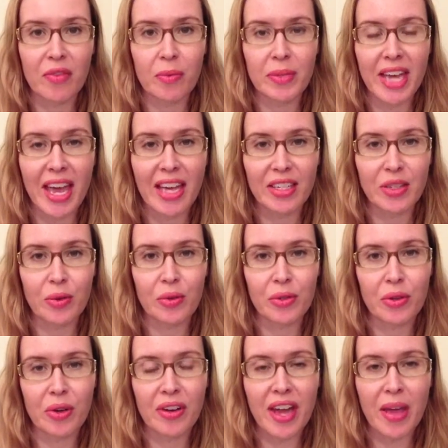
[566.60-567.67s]
from Tesco,
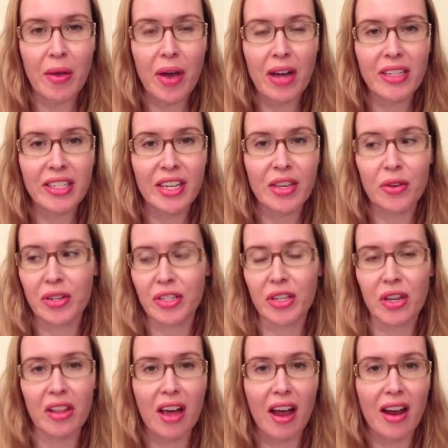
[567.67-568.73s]
so now I'll take you on to
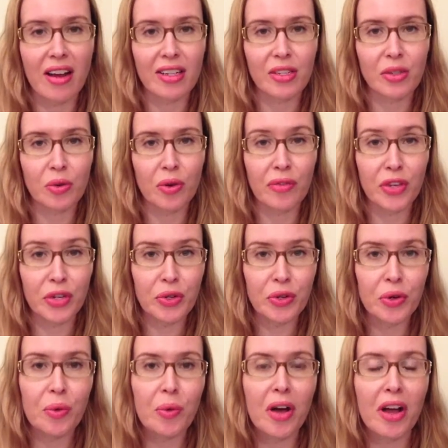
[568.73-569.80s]
Clark's. So if you don't
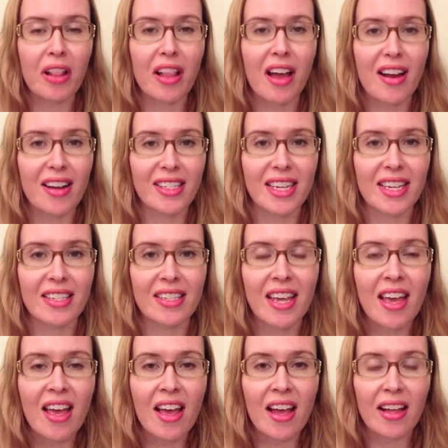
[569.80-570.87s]
know what Clark's is
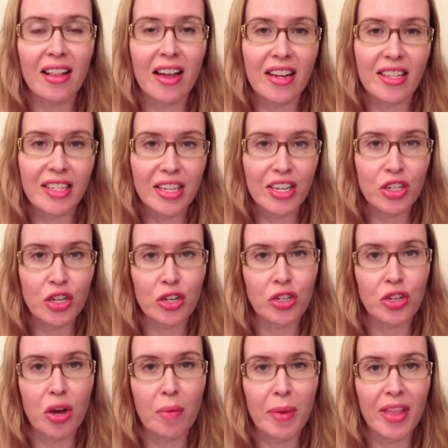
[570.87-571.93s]
a shoe
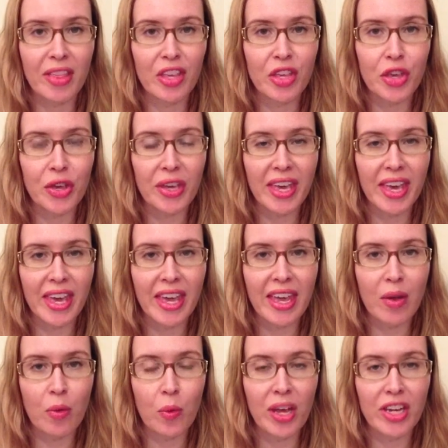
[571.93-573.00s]
shop in the
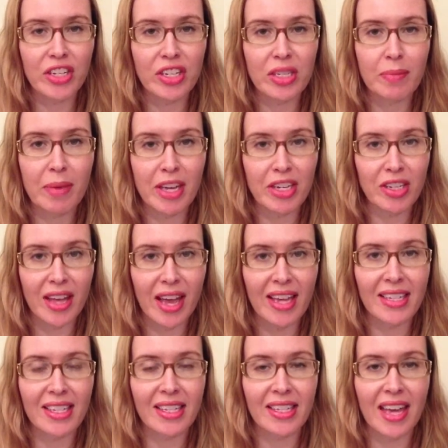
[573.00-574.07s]
UK which
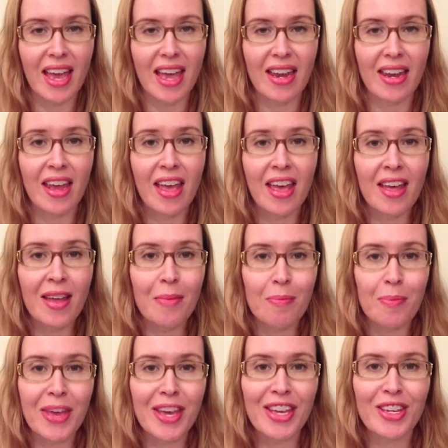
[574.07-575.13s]
specialises in
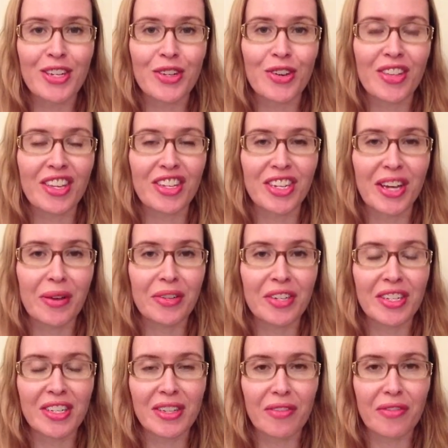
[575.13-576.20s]
making sure that
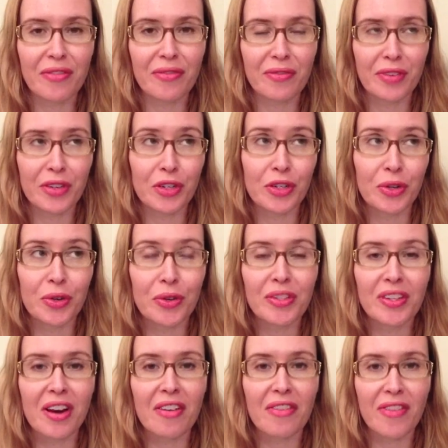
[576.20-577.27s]
children's shoes
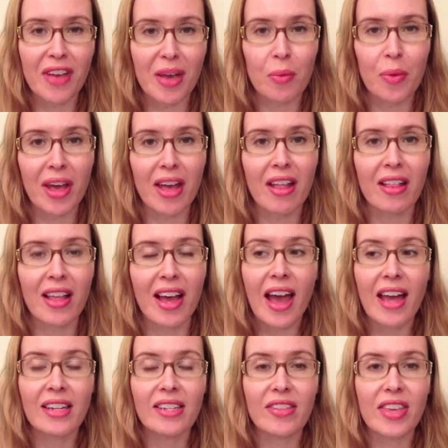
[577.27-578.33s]
are fit well,
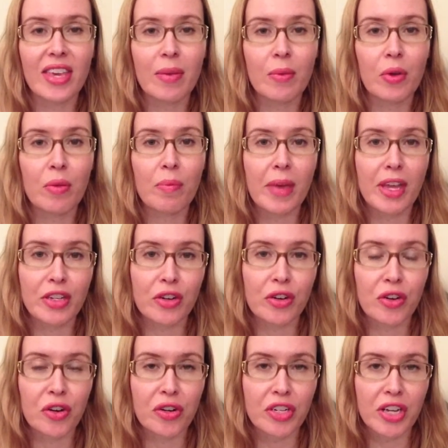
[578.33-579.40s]
and they will measure
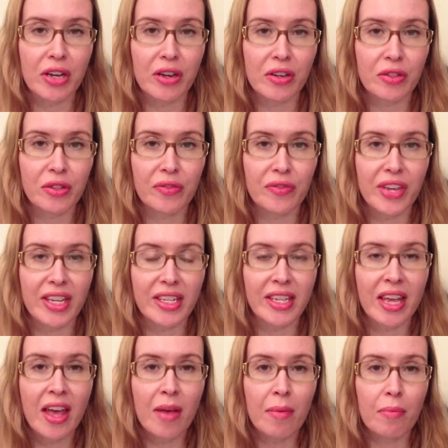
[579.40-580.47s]
your child's feet
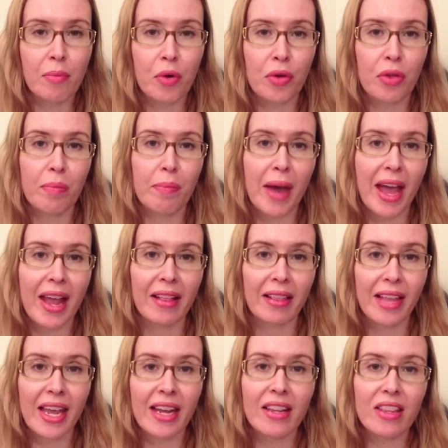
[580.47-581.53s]
both by
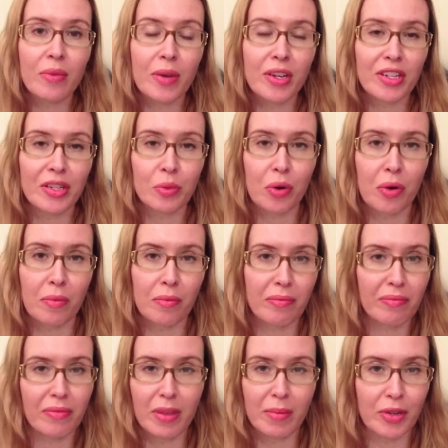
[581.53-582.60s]
length, which is what
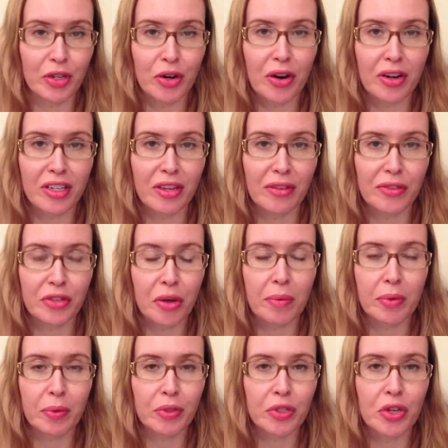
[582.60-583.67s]
the majority of shops
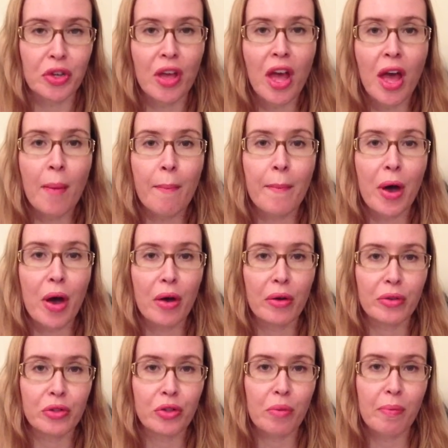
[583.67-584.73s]
will do, but
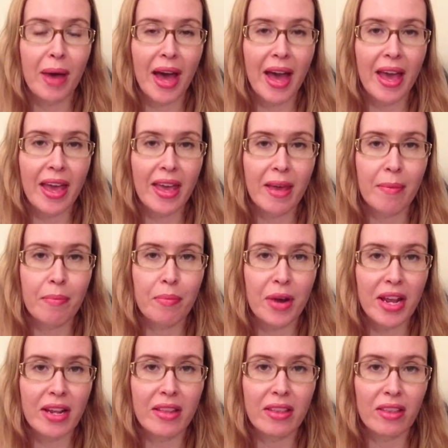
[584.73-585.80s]
also by
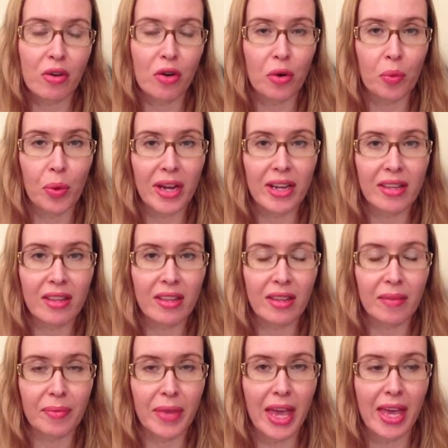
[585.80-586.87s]
breadth or width.
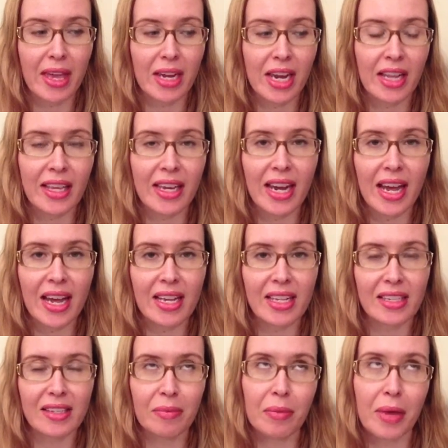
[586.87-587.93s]
And Elena
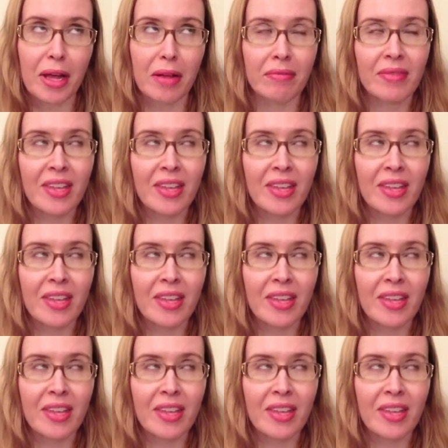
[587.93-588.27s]
has, well,